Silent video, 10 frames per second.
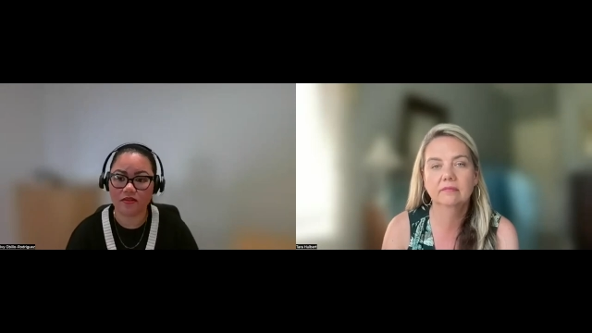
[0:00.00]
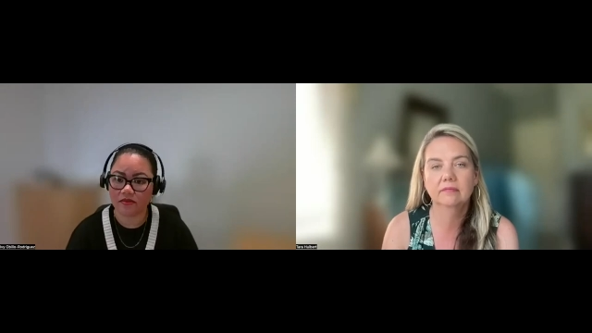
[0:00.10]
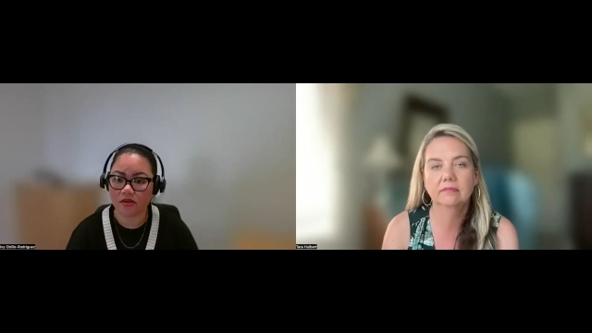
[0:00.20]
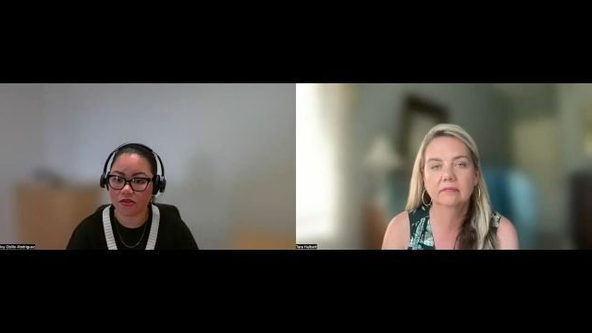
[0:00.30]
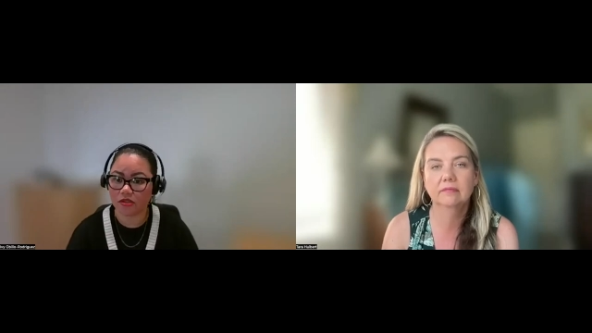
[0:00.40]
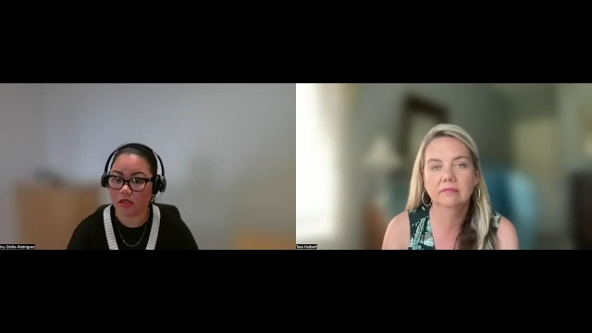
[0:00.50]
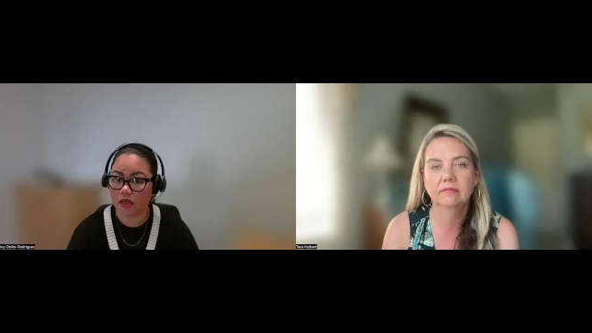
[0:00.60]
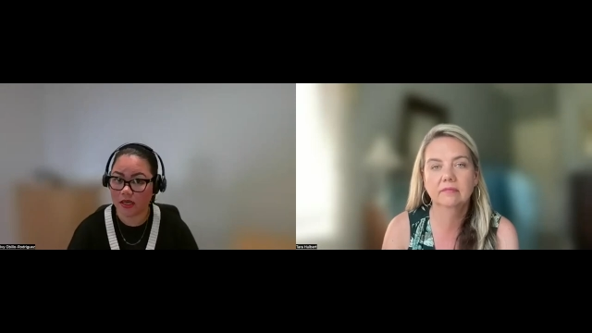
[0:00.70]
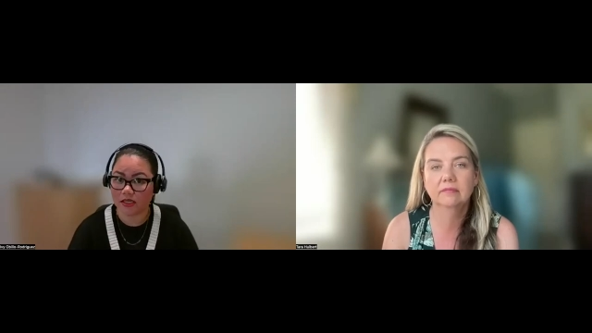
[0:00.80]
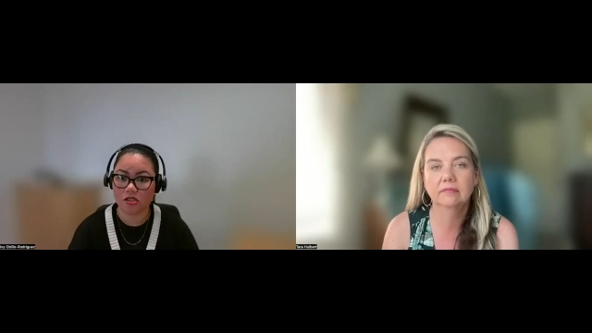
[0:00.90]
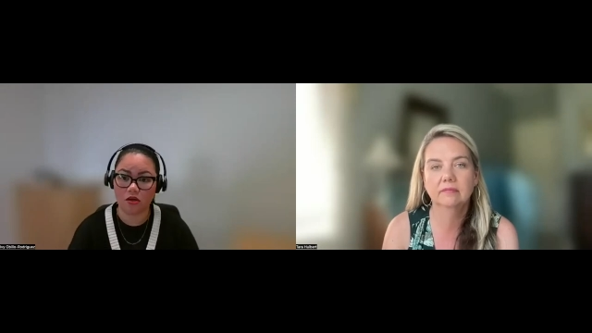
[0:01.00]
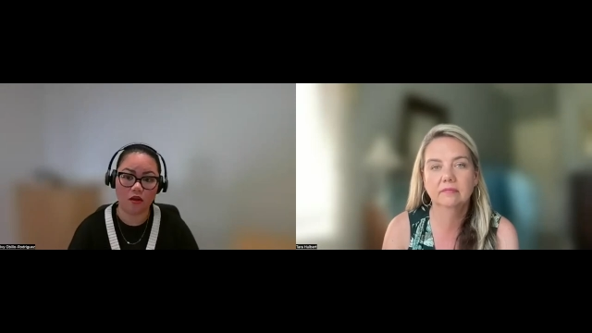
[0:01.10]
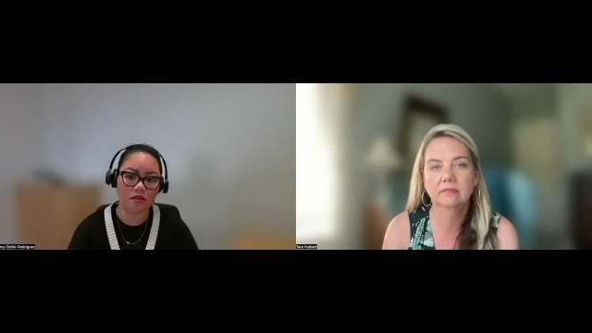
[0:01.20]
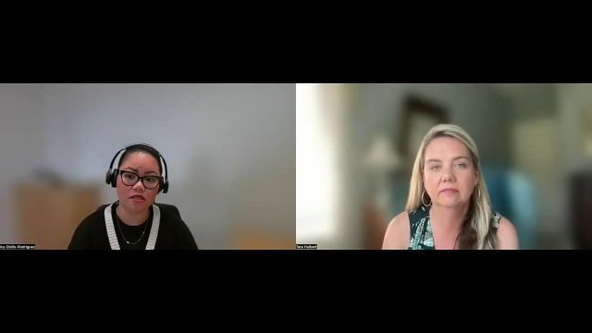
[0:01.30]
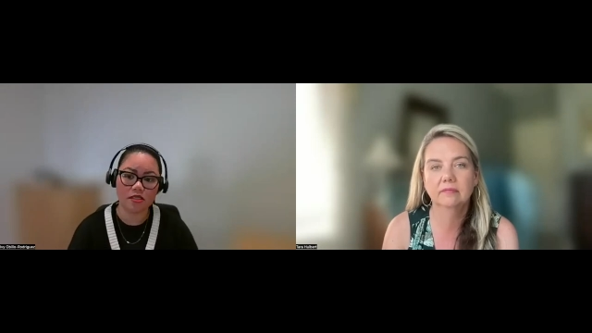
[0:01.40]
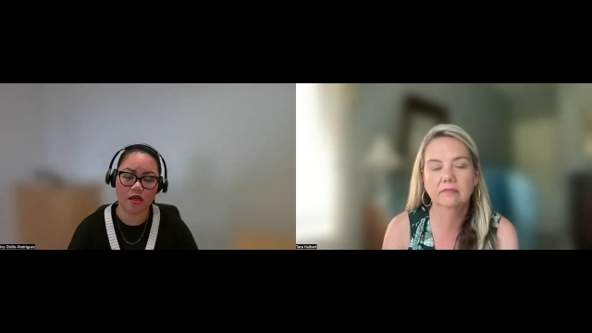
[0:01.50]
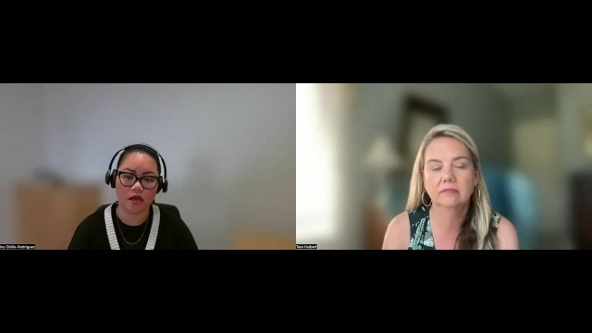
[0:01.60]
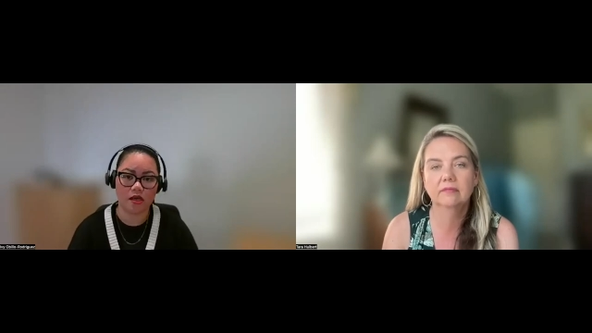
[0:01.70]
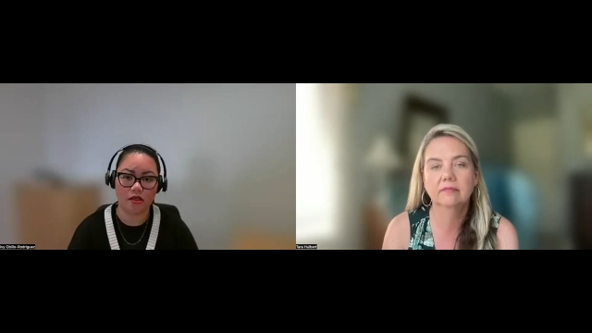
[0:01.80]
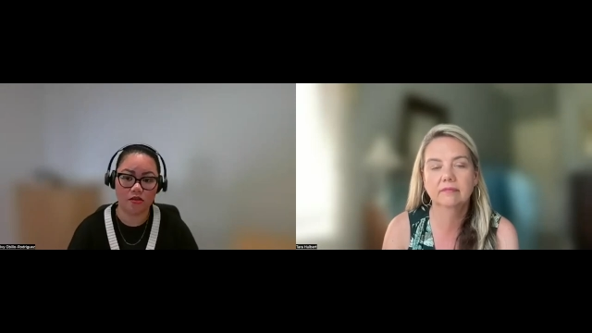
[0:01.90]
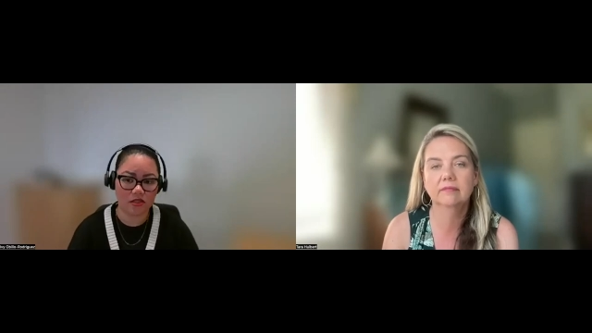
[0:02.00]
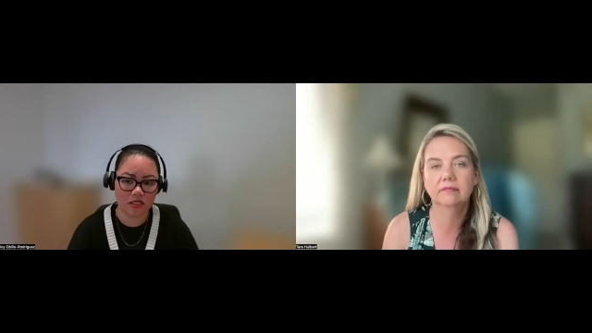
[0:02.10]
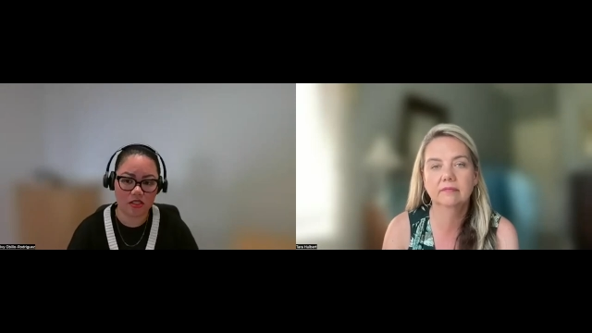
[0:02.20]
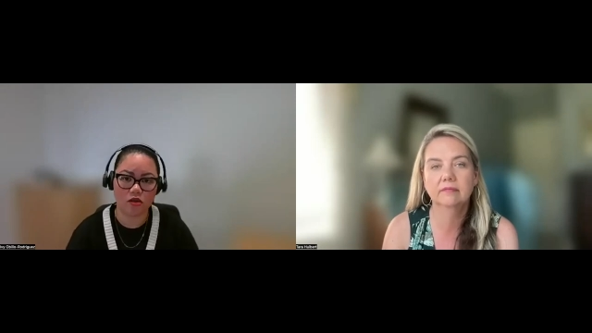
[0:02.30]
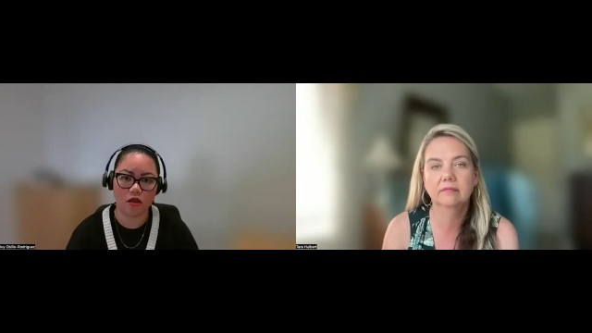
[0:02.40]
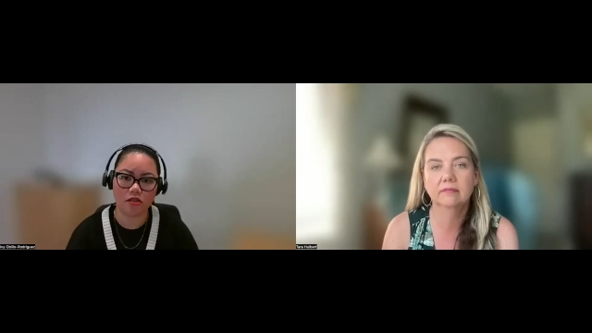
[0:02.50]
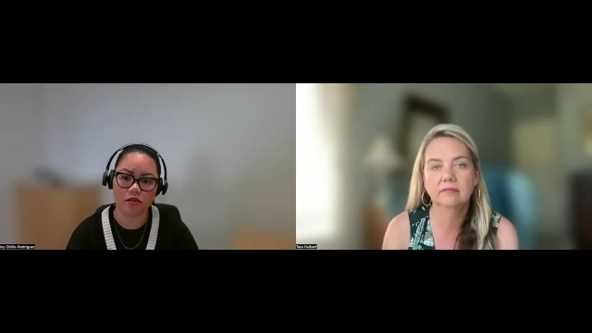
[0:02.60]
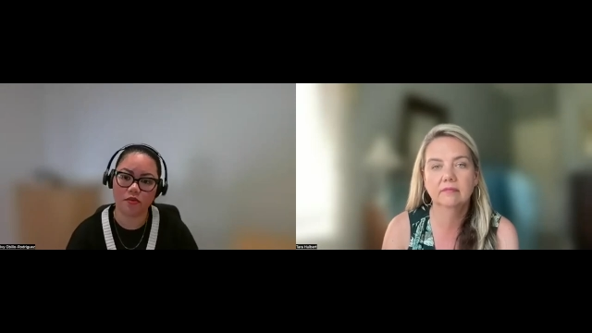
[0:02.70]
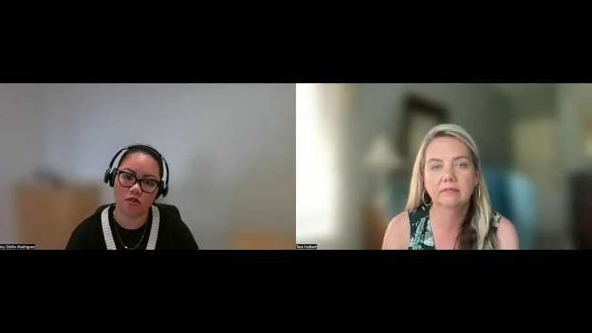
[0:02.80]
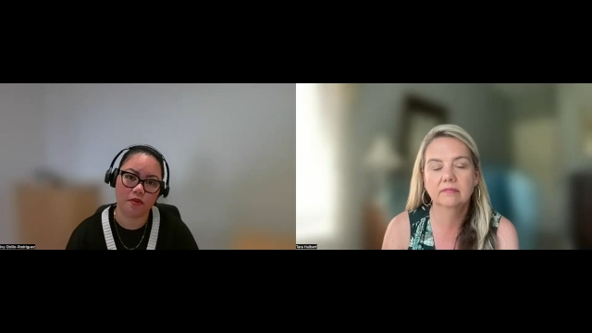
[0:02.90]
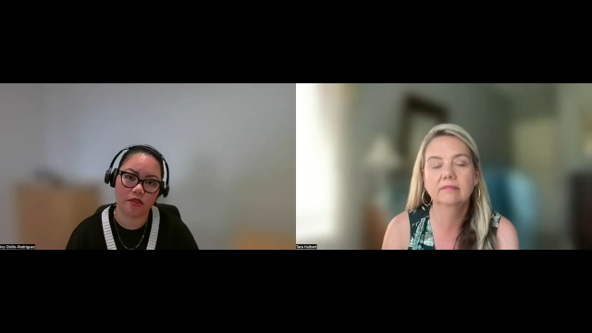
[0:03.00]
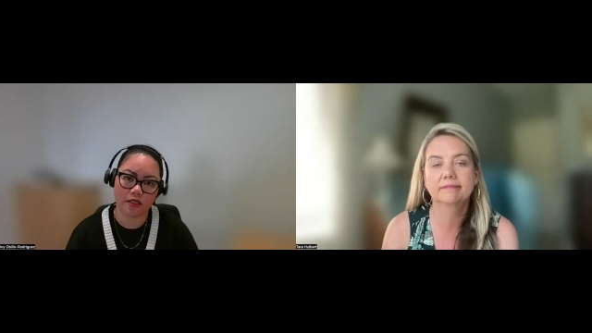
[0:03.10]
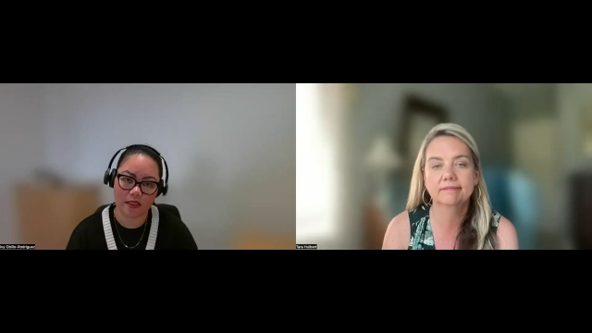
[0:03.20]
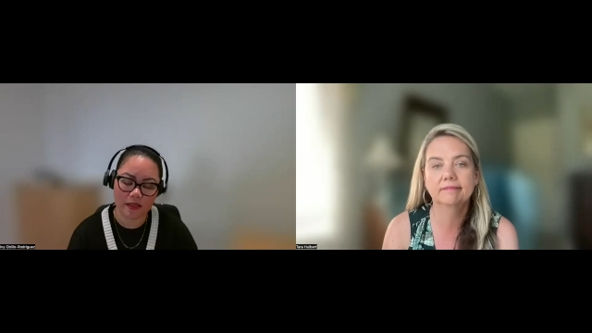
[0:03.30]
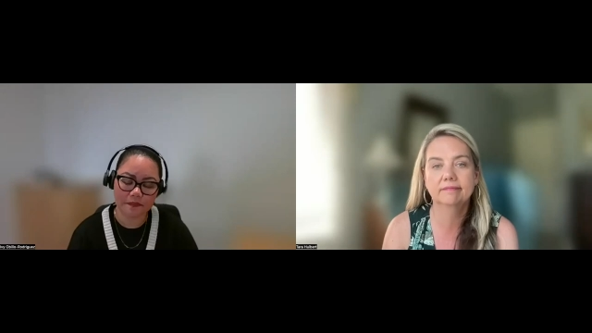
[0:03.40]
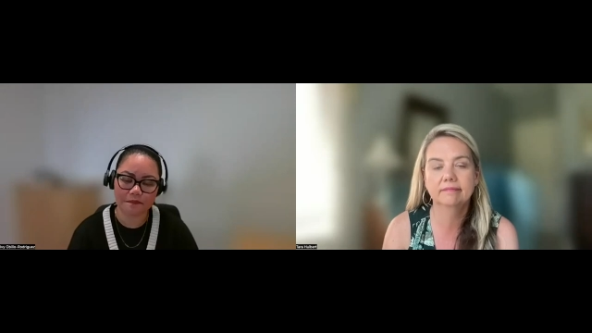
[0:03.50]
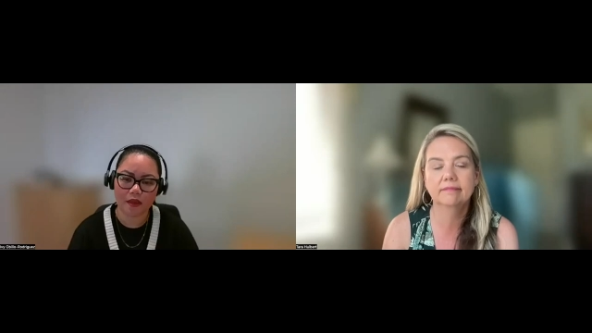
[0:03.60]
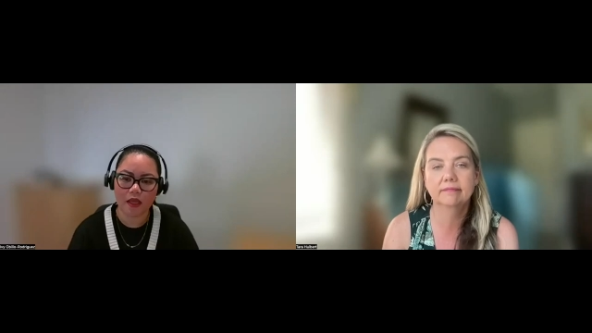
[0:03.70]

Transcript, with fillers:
Speaker 1: $590 New Zealand dollars when you put it in,